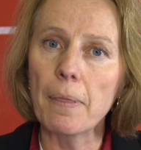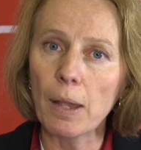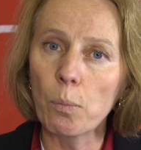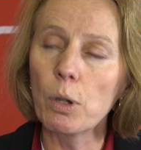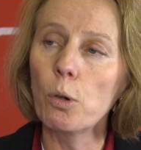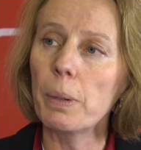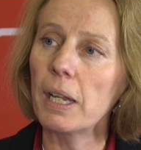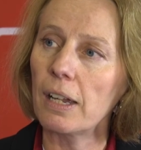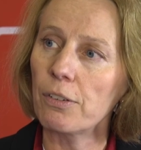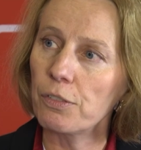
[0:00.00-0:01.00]
there will
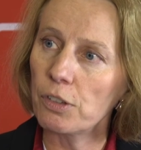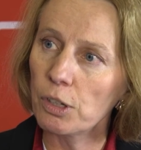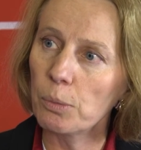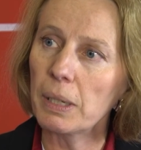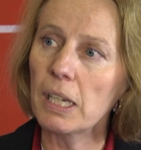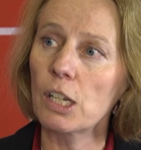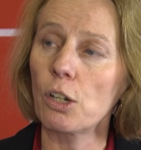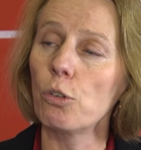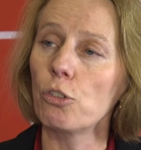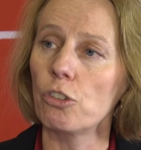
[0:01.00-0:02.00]
have to be
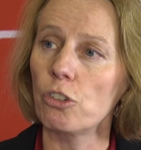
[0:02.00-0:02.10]
culture